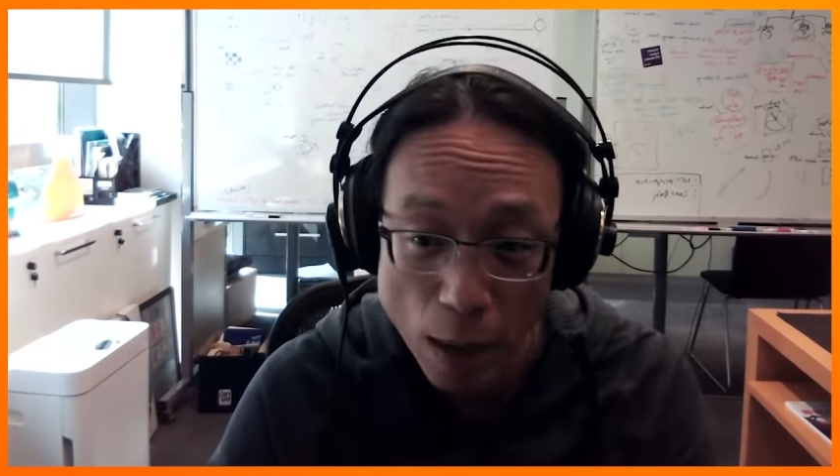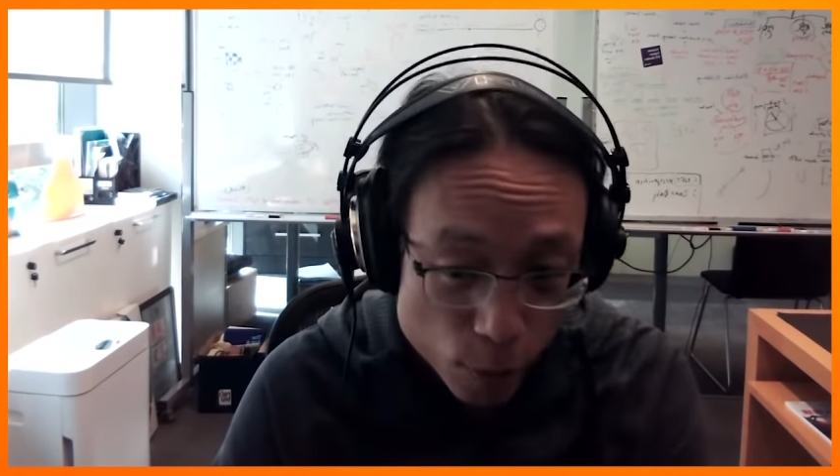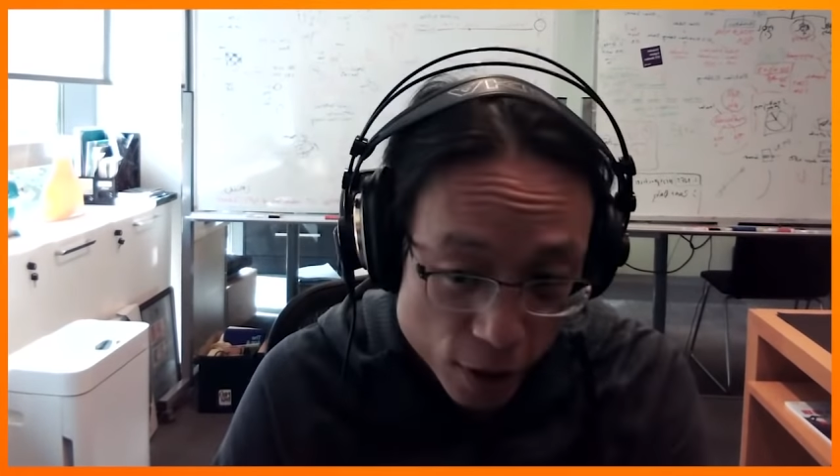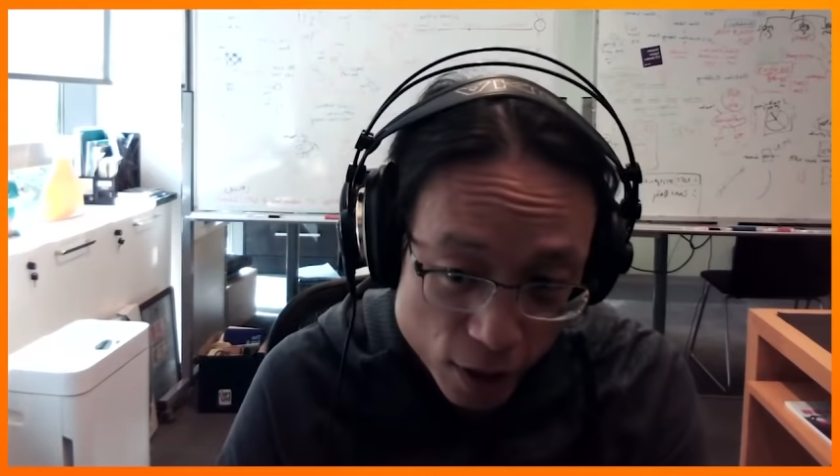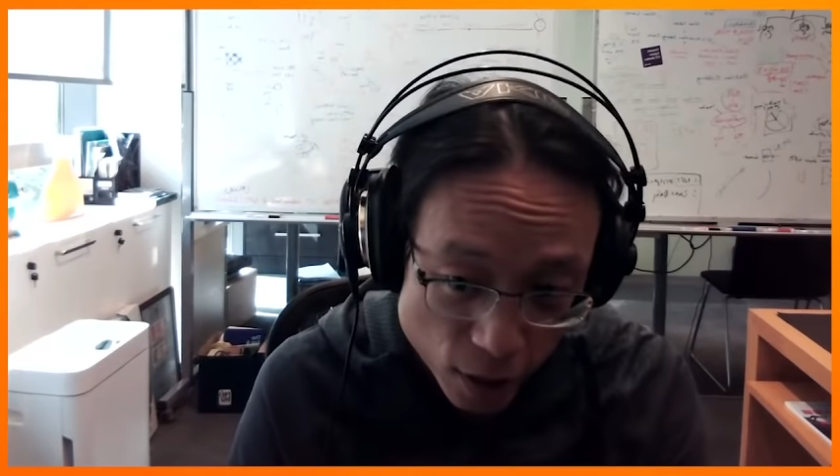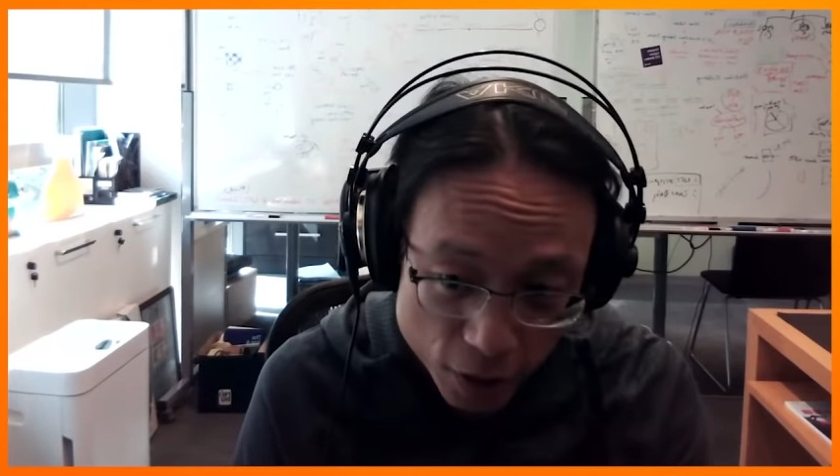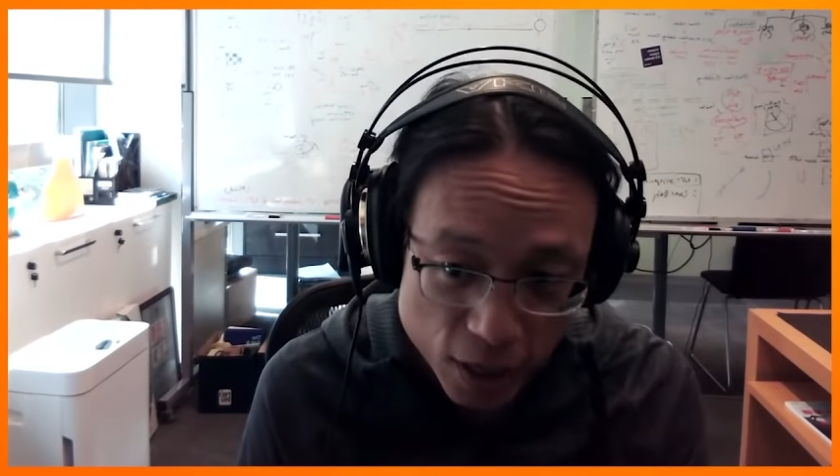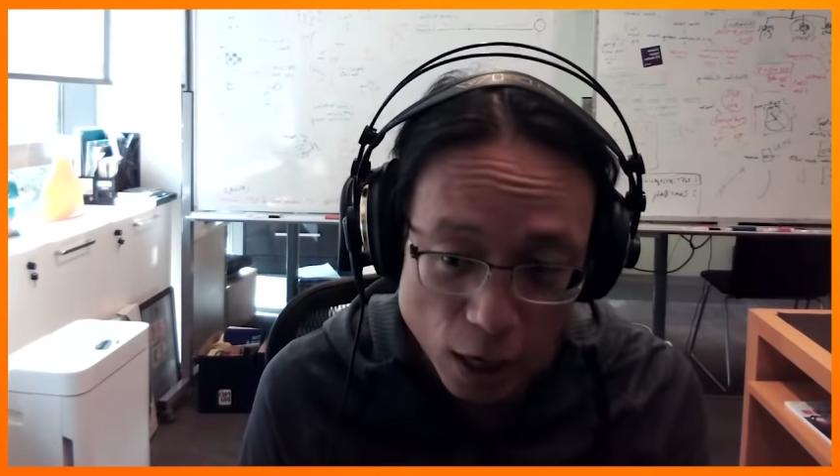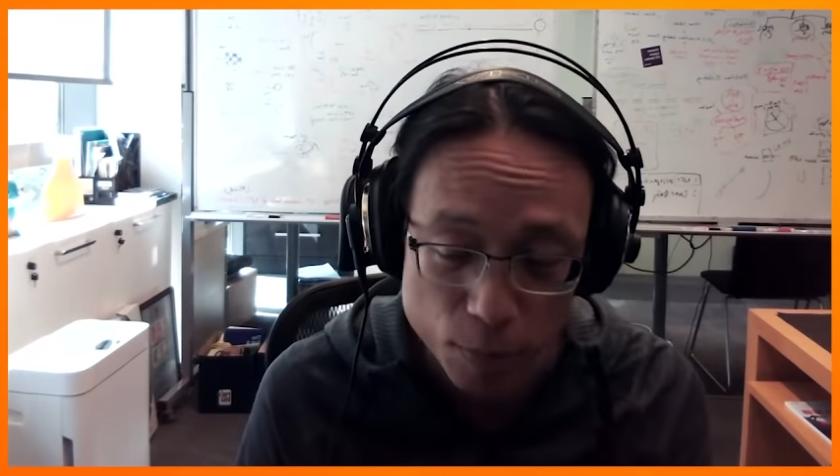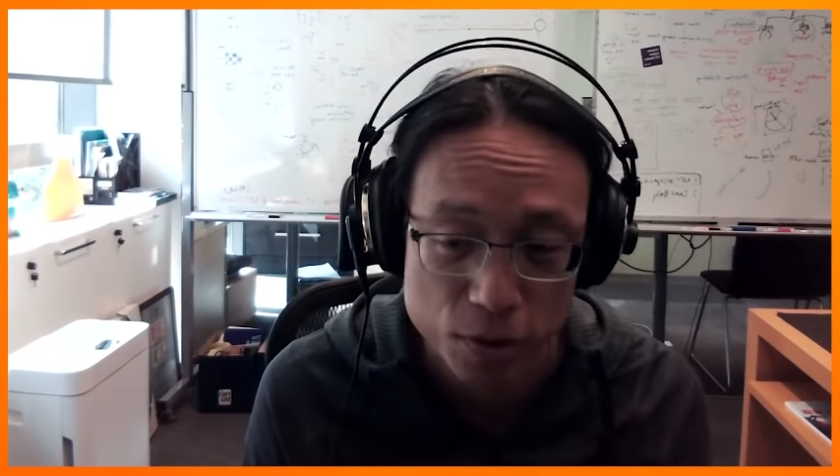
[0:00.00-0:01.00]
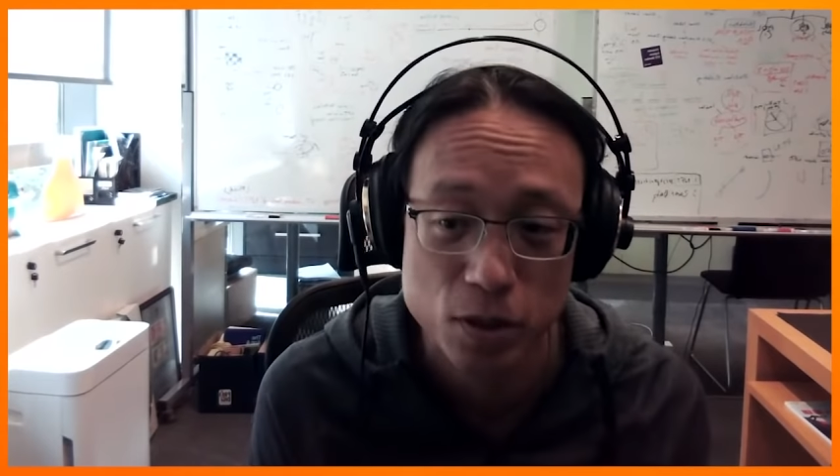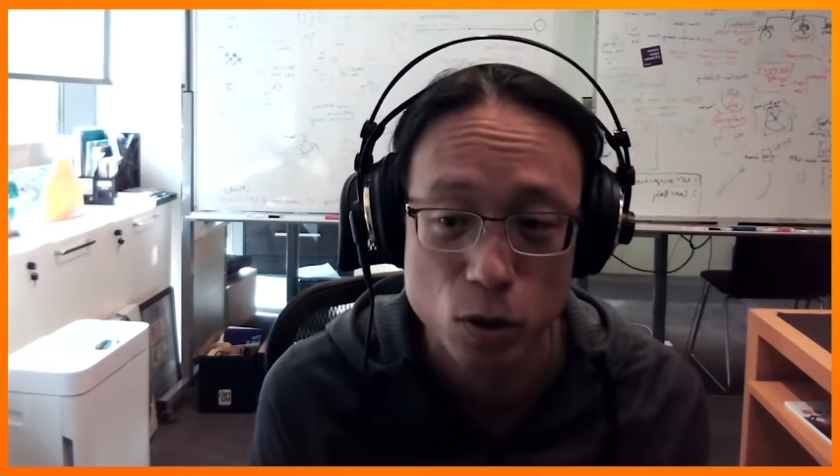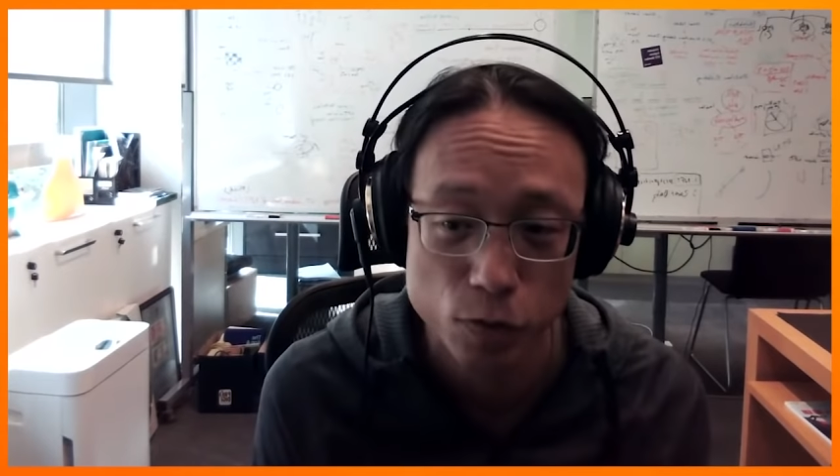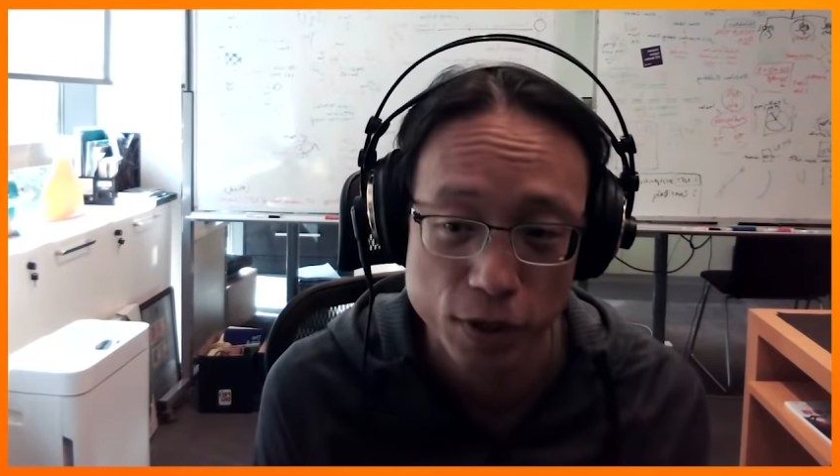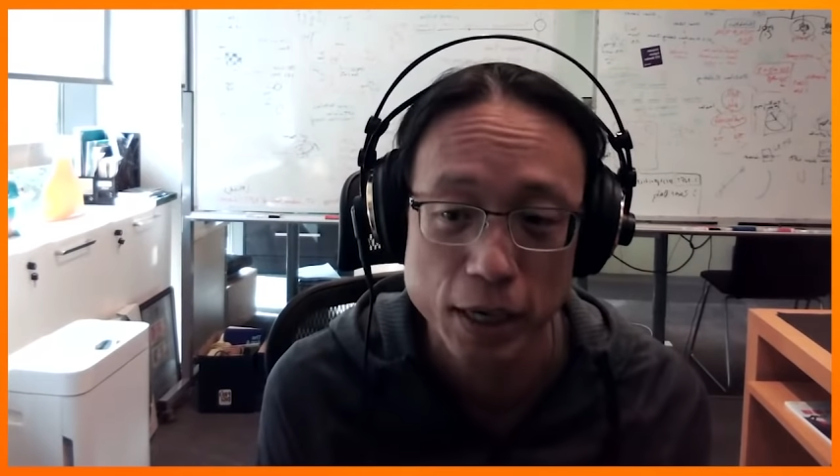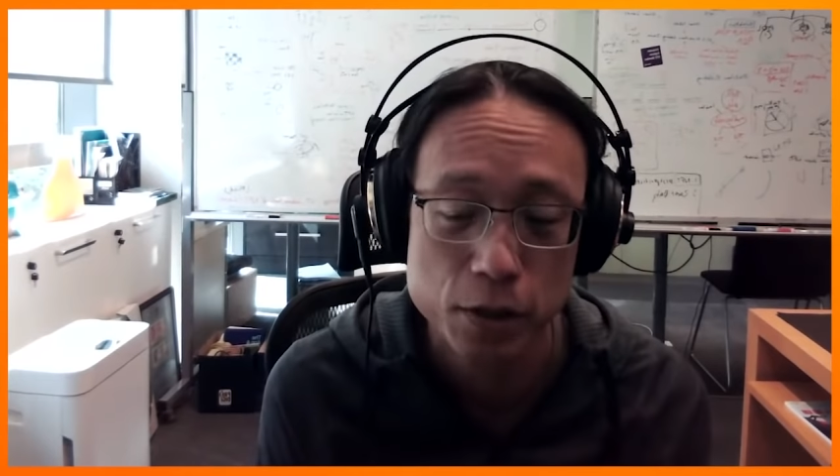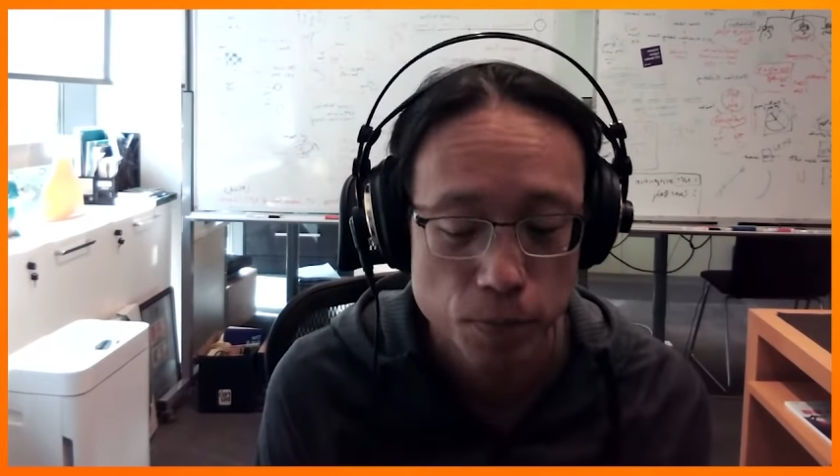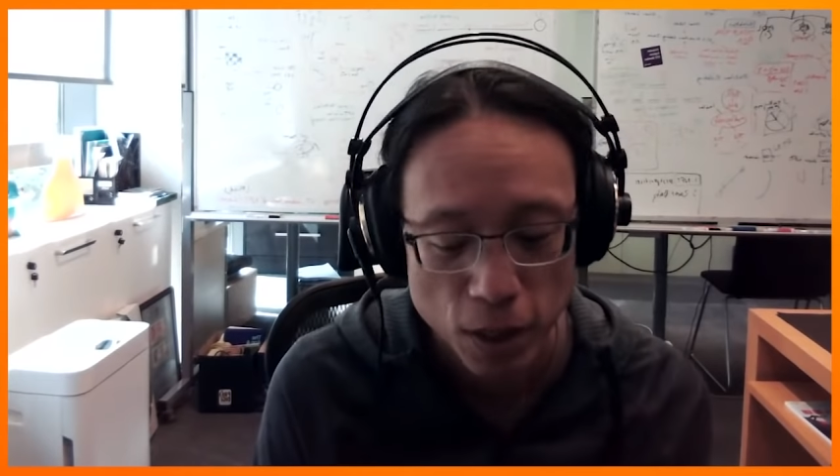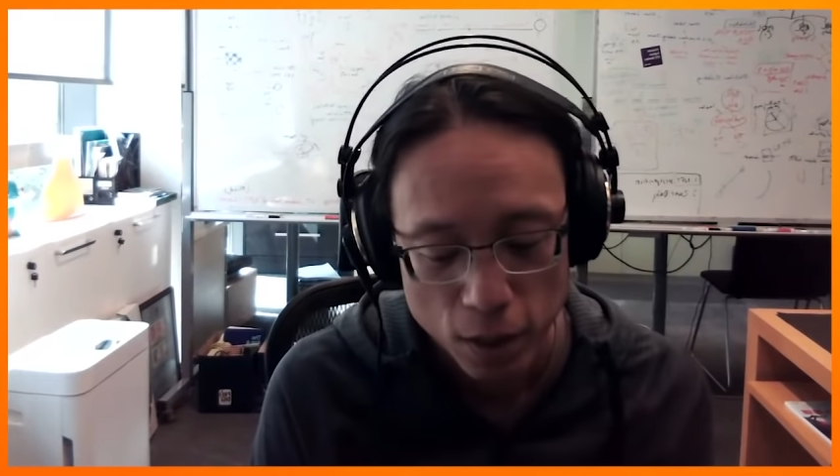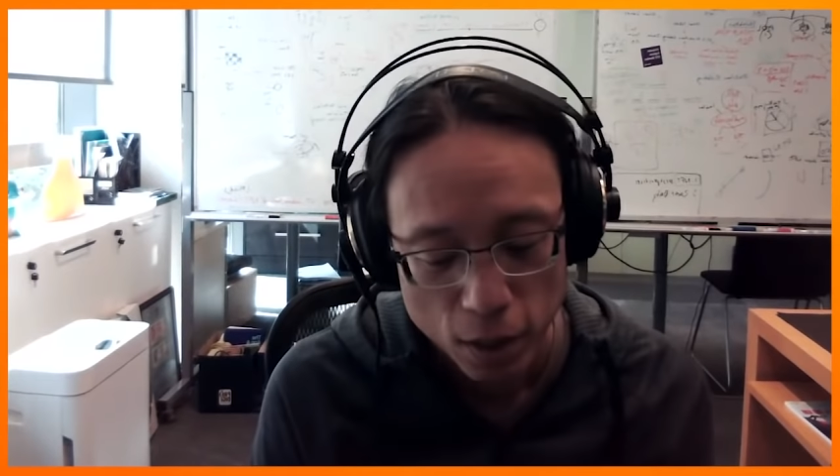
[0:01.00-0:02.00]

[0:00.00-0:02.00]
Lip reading: evaporated our entire business overnight.